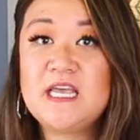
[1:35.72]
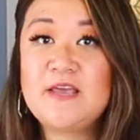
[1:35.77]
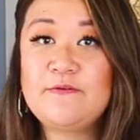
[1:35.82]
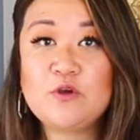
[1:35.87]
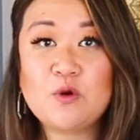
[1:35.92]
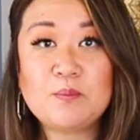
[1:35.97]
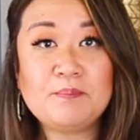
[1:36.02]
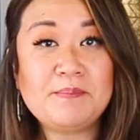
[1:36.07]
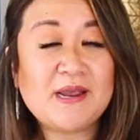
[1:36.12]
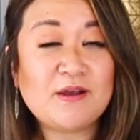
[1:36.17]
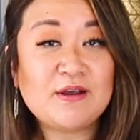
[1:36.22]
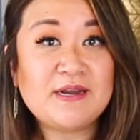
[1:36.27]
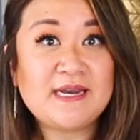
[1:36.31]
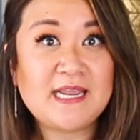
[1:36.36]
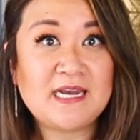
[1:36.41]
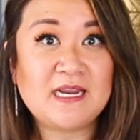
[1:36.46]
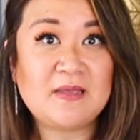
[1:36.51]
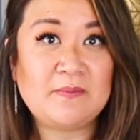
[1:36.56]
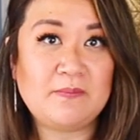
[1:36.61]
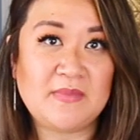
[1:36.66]
If you're
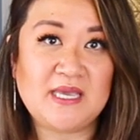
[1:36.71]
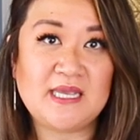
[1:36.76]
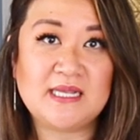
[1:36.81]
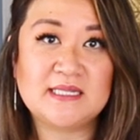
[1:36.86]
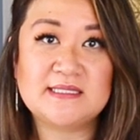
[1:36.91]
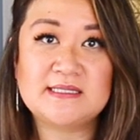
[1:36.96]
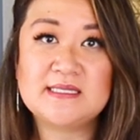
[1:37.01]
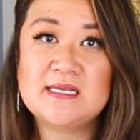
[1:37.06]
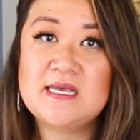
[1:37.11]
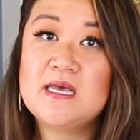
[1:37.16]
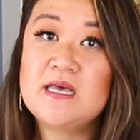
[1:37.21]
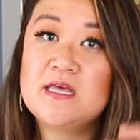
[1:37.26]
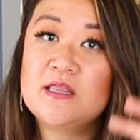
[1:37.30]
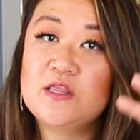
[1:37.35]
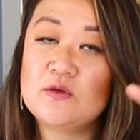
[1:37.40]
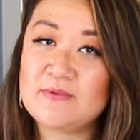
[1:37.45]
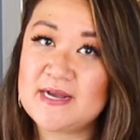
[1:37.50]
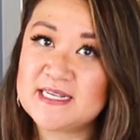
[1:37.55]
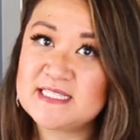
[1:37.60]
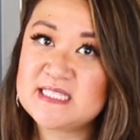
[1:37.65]
marinating meats,
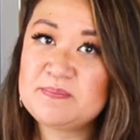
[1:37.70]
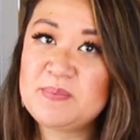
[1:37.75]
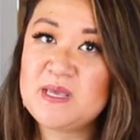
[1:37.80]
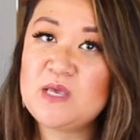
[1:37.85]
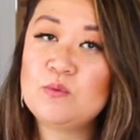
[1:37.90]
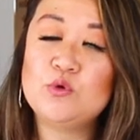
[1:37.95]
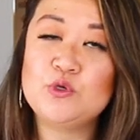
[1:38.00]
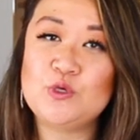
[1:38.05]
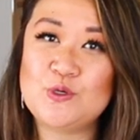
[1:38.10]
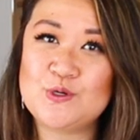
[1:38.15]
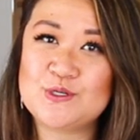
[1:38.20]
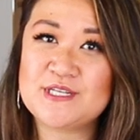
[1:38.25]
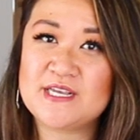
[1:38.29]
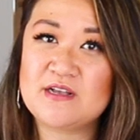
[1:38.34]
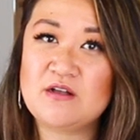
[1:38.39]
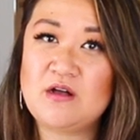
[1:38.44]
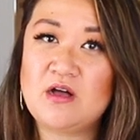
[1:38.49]
the recipe will usually